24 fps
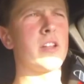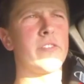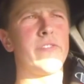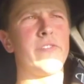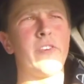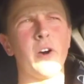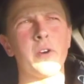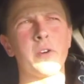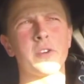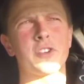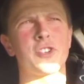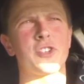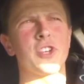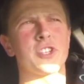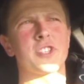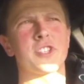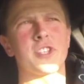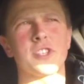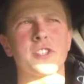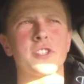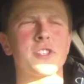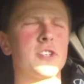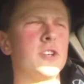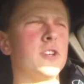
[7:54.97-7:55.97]
lot of folks
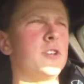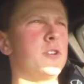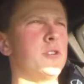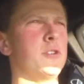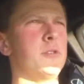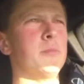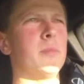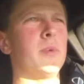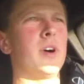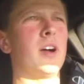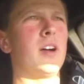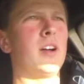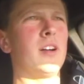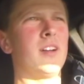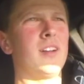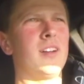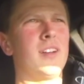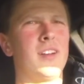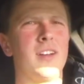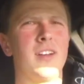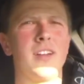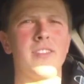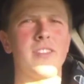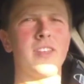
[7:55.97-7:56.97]
just
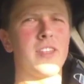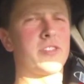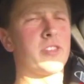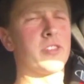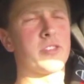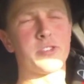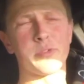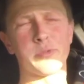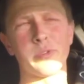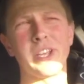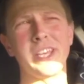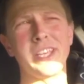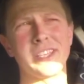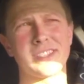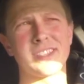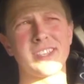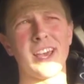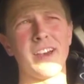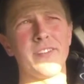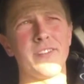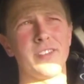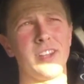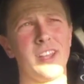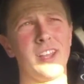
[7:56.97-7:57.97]
assume that the
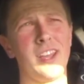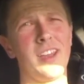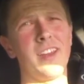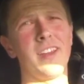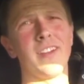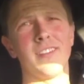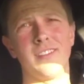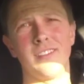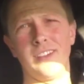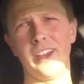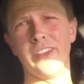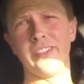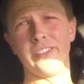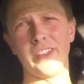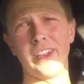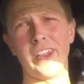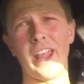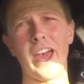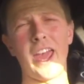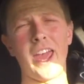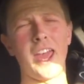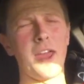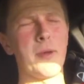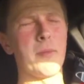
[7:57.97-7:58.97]
370
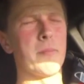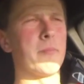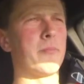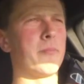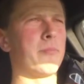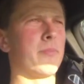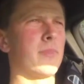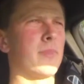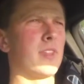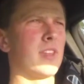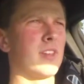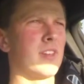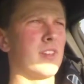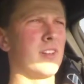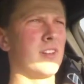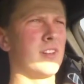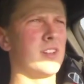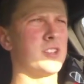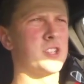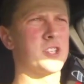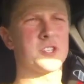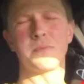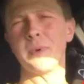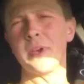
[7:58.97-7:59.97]
in the
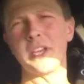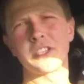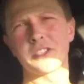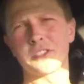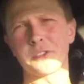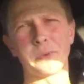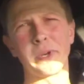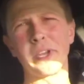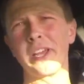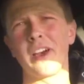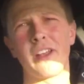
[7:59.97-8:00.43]
name just means